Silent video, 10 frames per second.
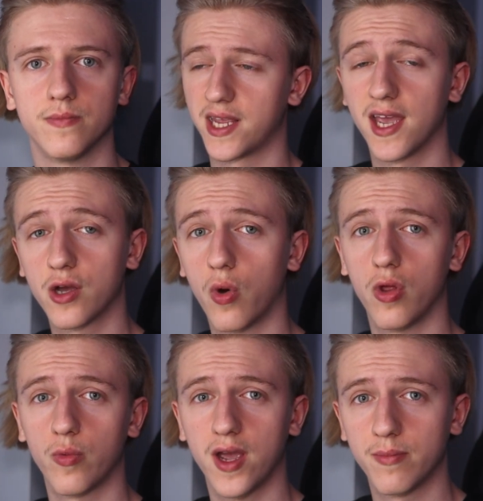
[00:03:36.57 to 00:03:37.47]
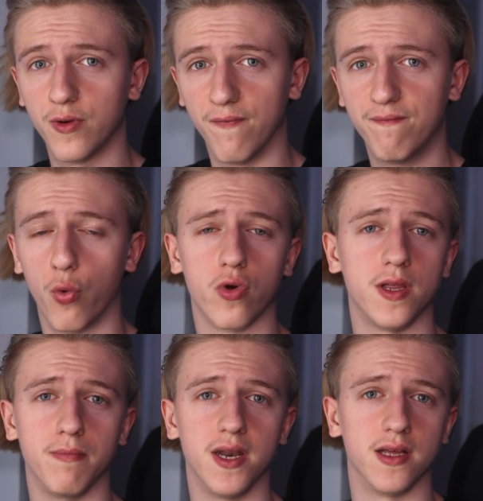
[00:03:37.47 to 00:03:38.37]
But it can go all the way up to
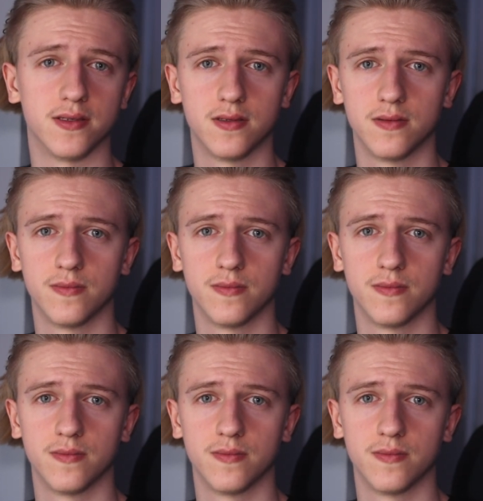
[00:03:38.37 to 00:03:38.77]
40 minutes.